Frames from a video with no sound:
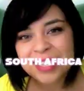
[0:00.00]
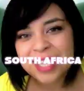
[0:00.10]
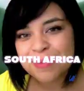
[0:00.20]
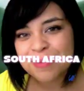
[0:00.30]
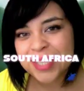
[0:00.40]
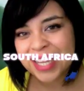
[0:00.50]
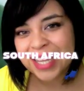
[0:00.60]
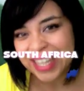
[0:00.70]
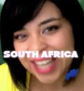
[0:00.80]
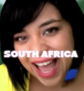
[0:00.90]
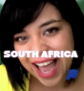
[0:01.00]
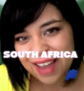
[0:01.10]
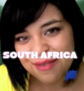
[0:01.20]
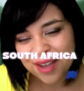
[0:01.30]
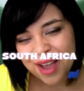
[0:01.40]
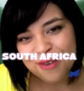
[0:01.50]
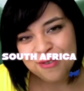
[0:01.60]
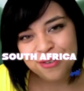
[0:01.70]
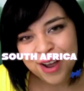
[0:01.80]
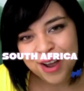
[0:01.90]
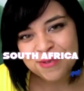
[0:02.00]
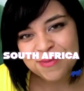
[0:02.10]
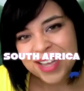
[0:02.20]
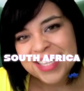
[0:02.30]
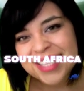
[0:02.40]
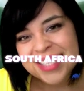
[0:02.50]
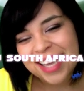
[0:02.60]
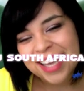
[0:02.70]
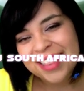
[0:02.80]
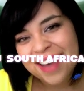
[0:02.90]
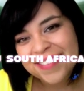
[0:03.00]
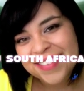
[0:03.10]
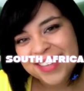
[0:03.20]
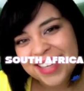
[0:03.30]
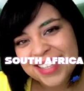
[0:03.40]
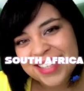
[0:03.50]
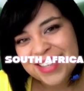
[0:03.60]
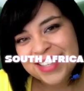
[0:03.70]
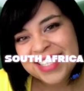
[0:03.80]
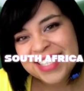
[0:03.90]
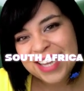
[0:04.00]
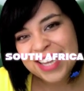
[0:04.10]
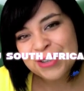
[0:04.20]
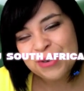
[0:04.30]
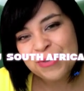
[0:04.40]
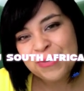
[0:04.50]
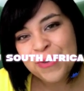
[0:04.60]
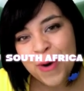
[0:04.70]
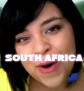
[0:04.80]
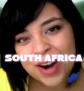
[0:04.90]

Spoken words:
Cup Daily live from South Africa. So stay tuned for